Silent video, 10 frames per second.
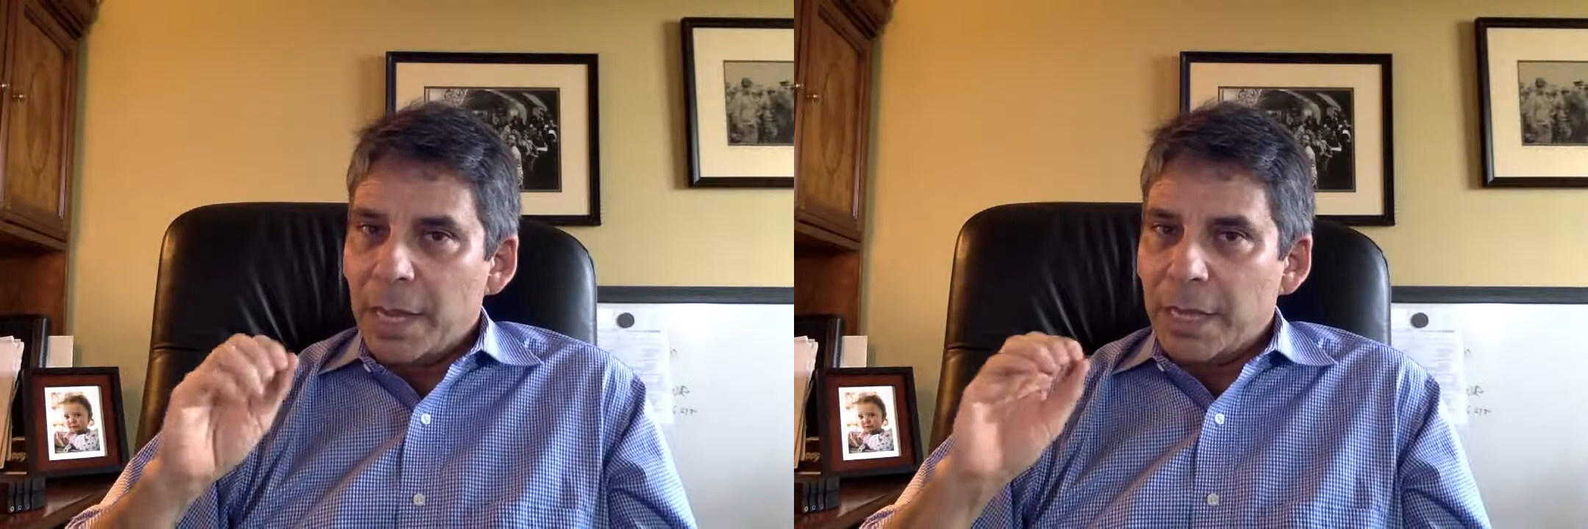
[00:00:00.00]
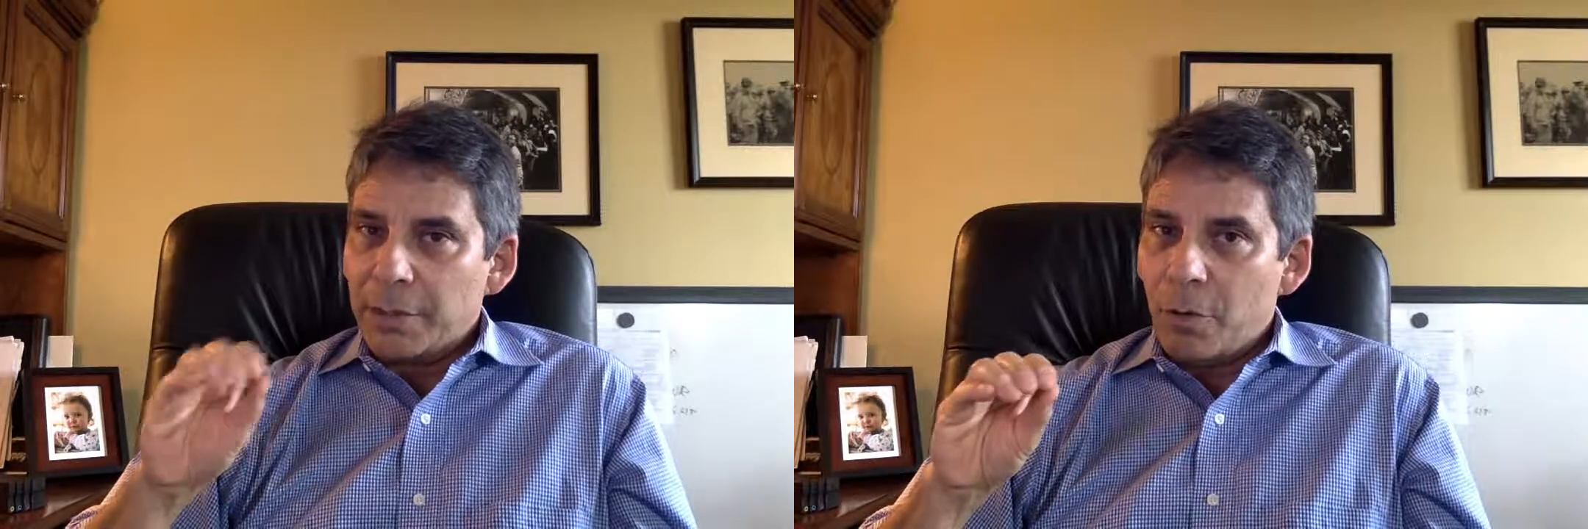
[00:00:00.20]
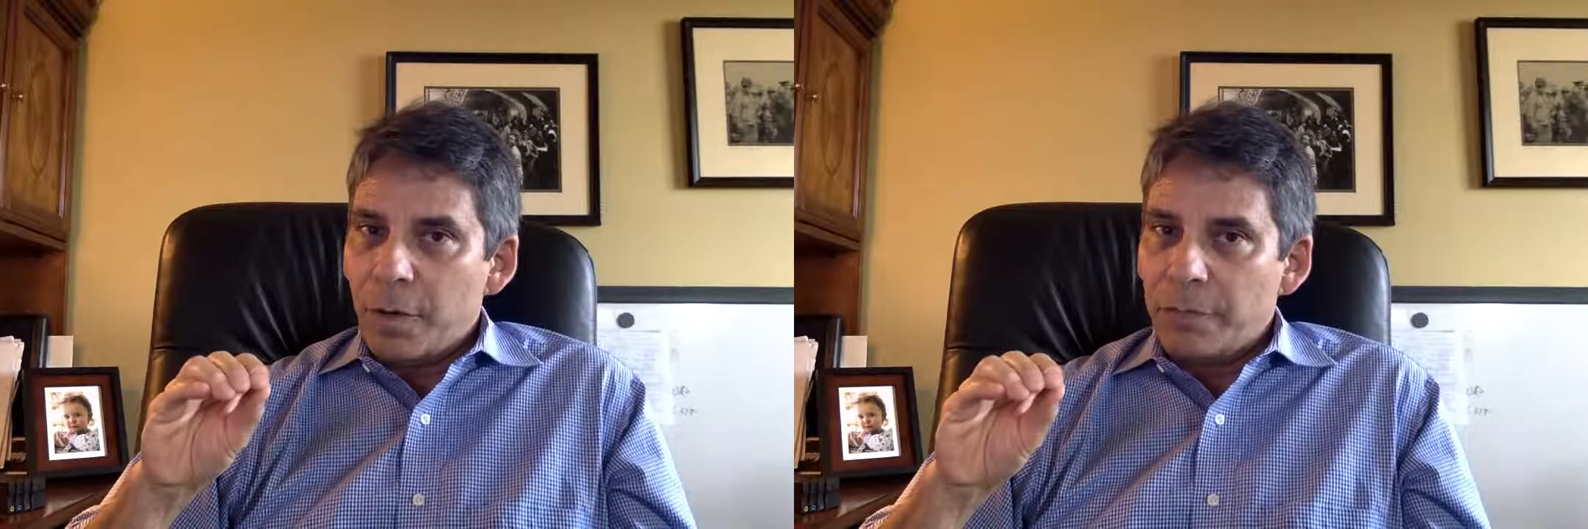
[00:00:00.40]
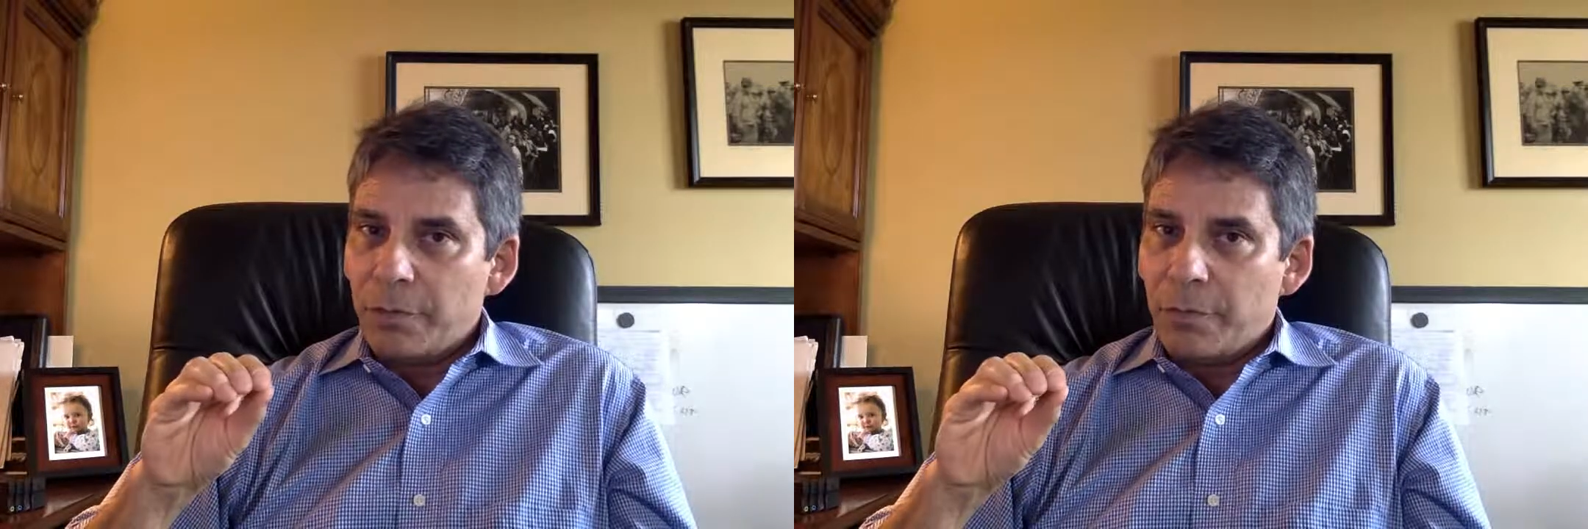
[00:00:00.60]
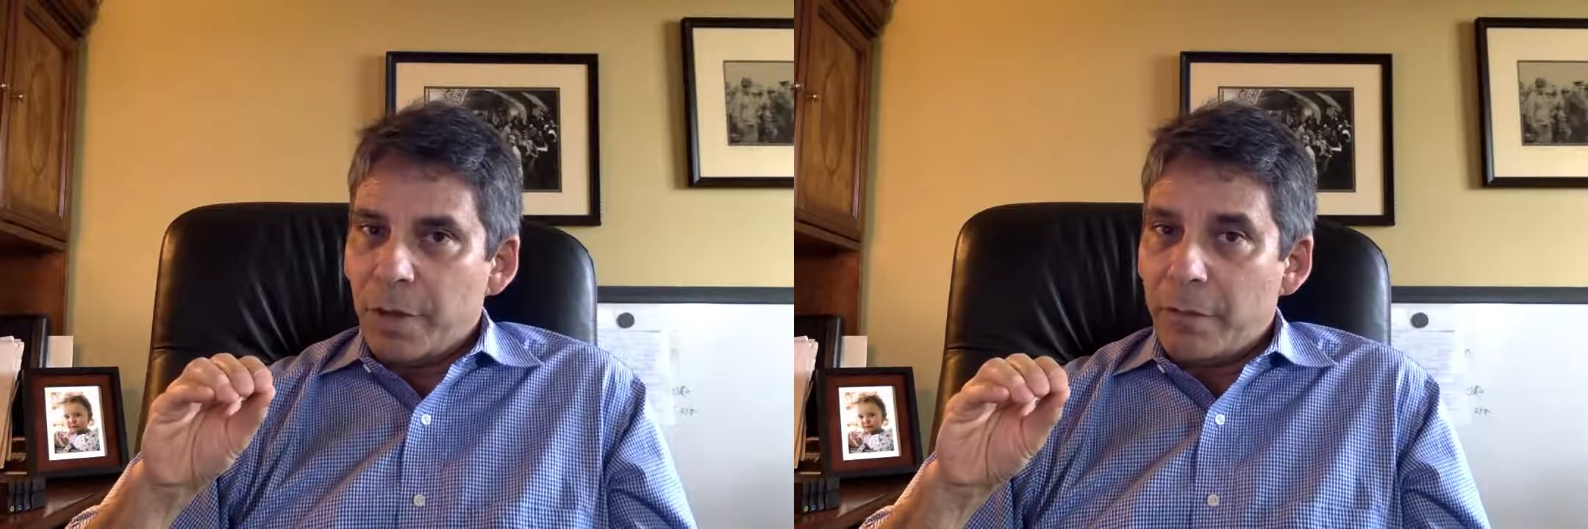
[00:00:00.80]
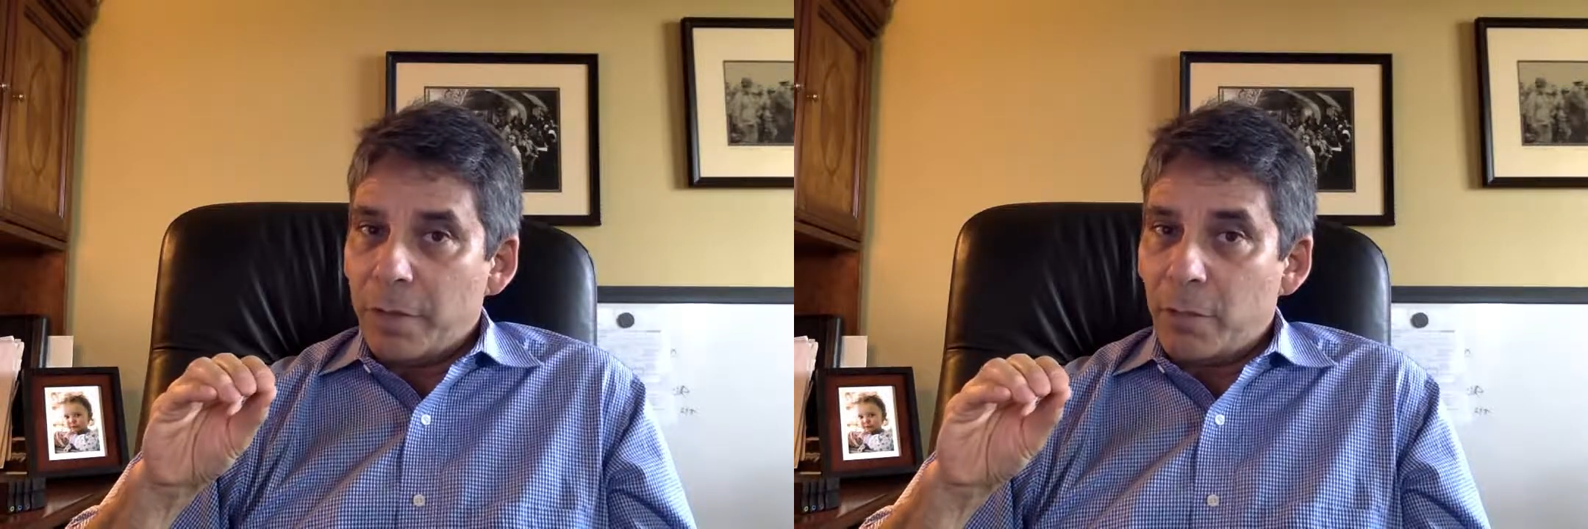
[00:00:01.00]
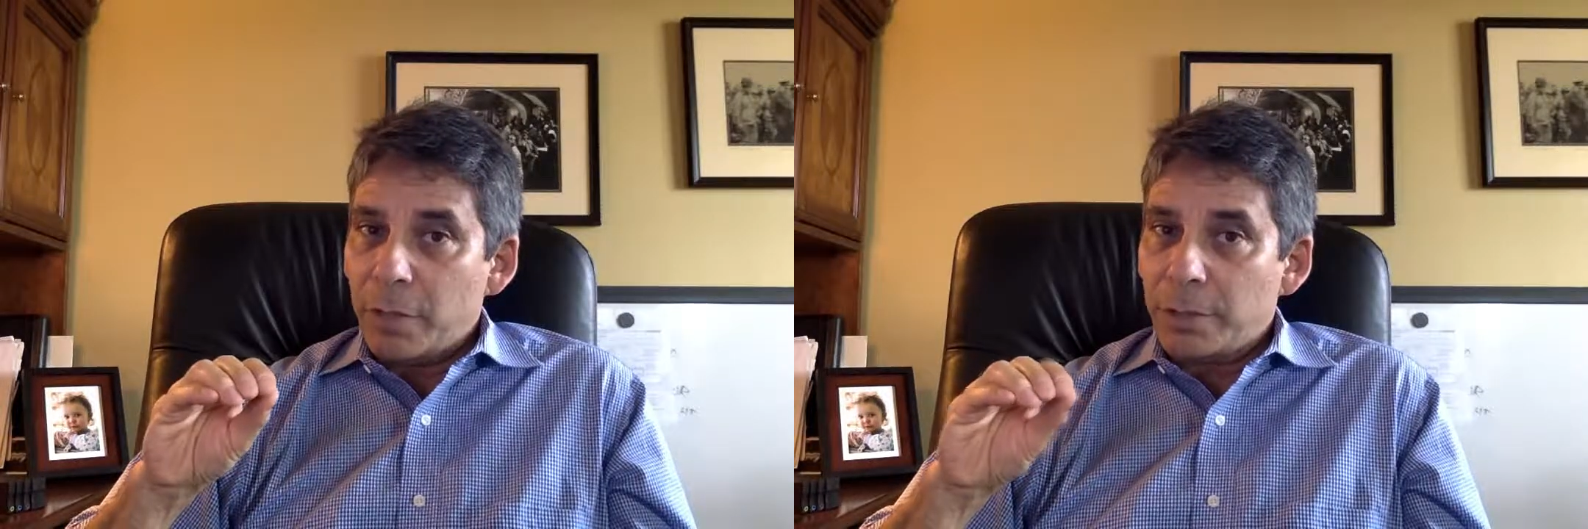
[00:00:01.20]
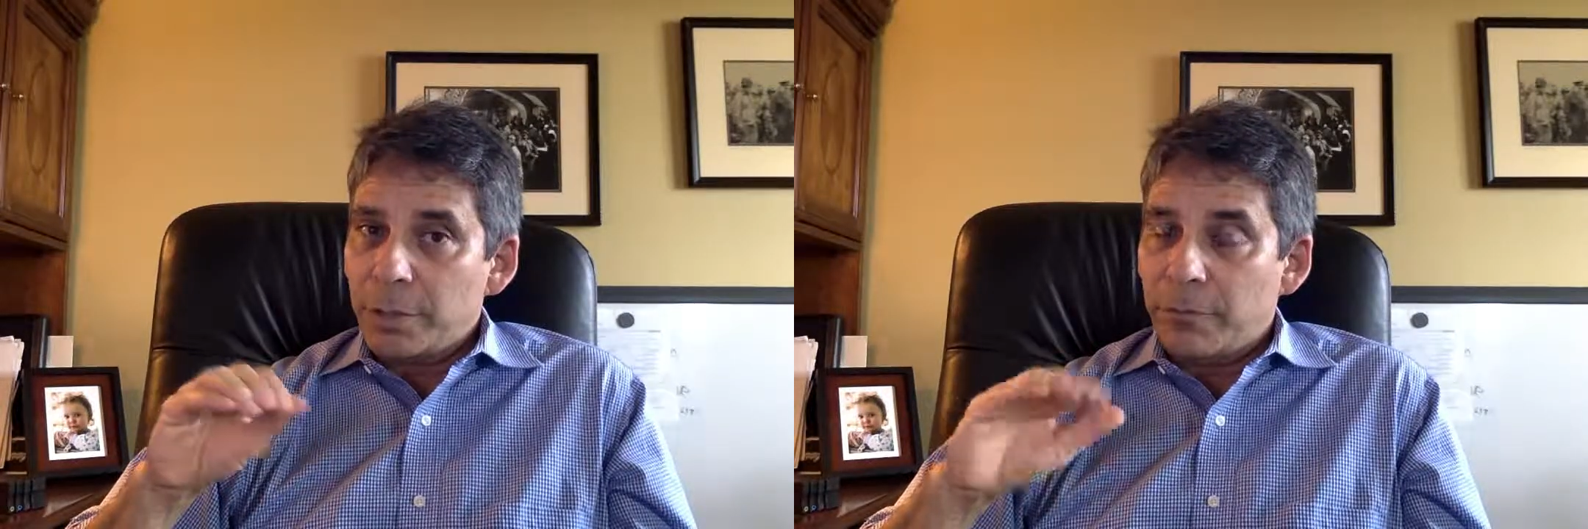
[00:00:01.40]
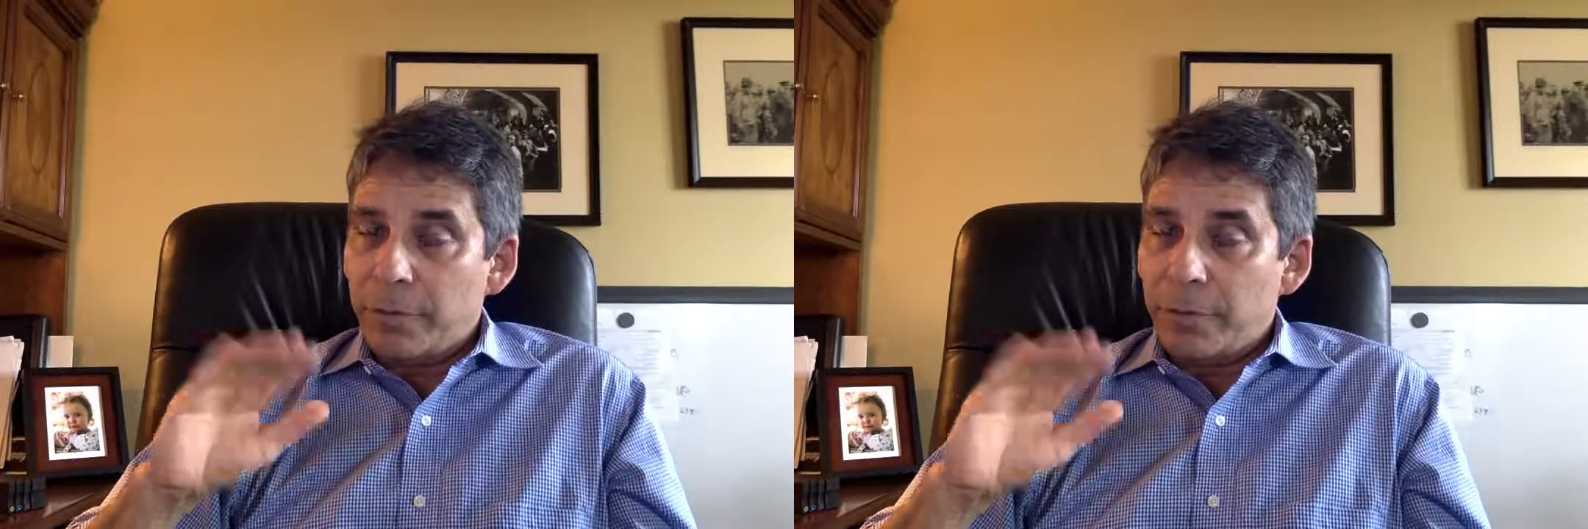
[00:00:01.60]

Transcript: As always, if you have any questions,